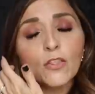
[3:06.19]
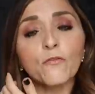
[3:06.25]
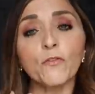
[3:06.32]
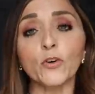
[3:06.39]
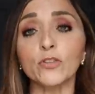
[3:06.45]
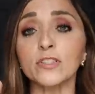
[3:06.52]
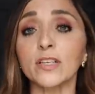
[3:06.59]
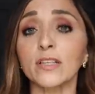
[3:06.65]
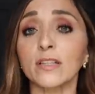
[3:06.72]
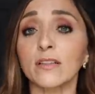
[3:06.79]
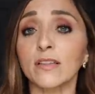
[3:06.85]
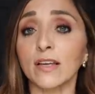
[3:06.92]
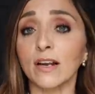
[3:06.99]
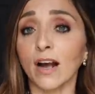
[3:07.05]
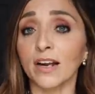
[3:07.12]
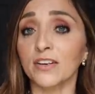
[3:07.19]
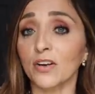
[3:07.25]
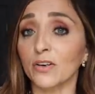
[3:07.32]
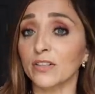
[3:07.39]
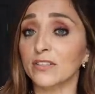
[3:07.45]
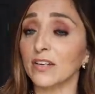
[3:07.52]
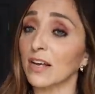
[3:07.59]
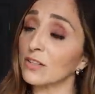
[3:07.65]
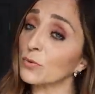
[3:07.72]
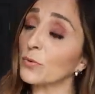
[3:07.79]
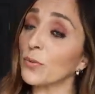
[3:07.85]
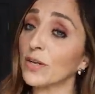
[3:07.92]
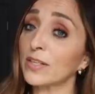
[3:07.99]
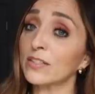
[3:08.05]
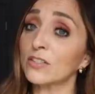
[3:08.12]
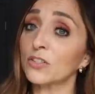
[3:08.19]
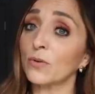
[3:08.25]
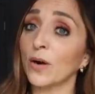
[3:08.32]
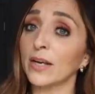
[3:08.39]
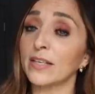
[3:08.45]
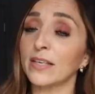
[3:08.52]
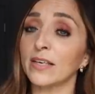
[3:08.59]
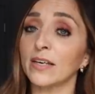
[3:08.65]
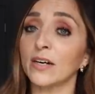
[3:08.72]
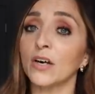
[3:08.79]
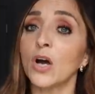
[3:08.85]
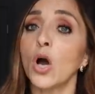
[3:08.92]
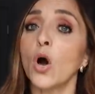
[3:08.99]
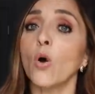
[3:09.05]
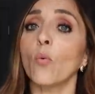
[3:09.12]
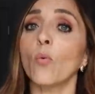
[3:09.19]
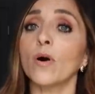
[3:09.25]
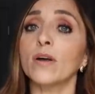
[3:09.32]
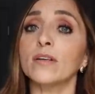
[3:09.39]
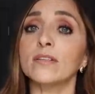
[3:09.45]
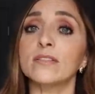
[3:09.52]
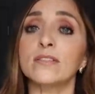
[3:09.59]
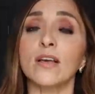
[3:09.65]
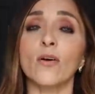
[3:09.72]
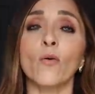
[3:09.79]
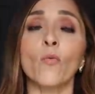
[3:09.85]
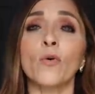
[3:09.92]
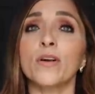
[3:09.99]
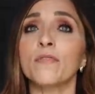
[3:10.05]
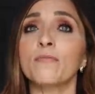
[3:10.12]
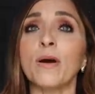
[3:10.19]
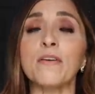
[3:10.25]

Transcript: The first thing that I noticed as we went into IKEA was one of